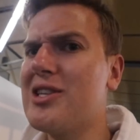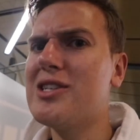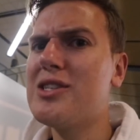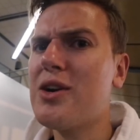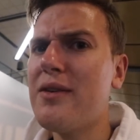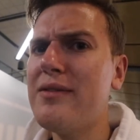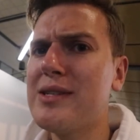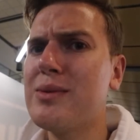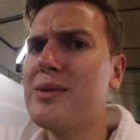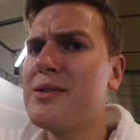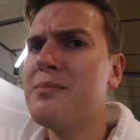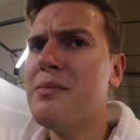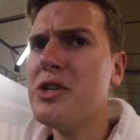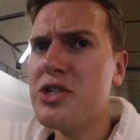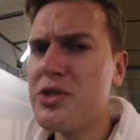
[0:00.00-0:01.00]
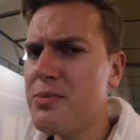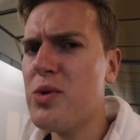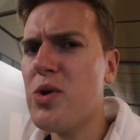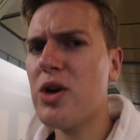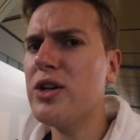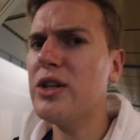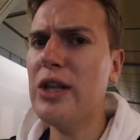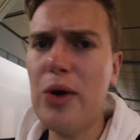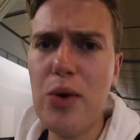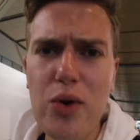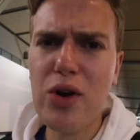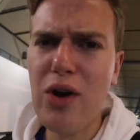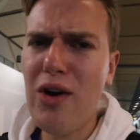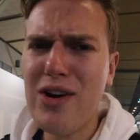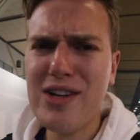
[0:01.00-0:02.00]
The service was much more
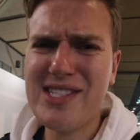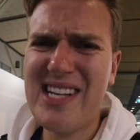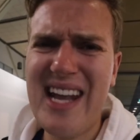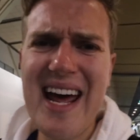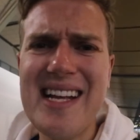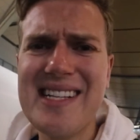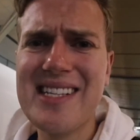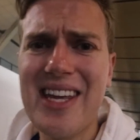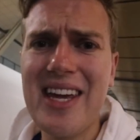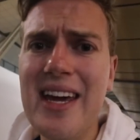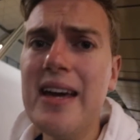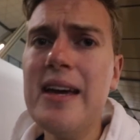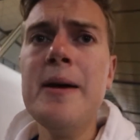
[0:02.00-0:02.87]
low-cost-esque.